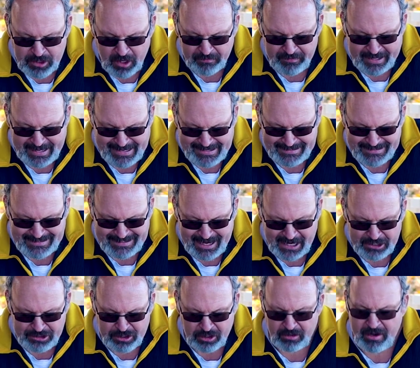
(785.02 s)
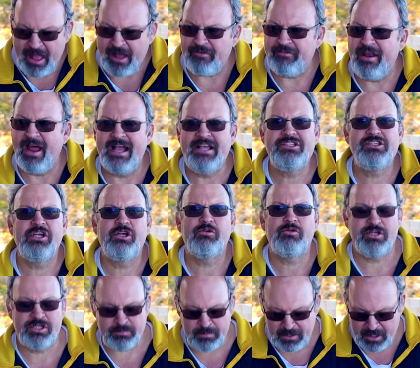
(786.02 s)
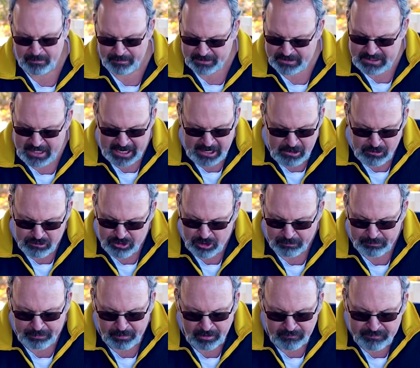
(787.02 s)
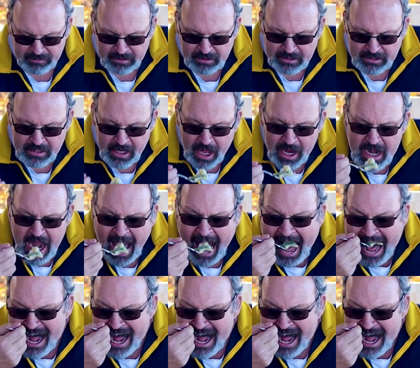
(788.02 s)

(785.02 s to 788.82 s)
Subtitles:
on the inside turn out nice and crispy. The potatoes are perfectly done.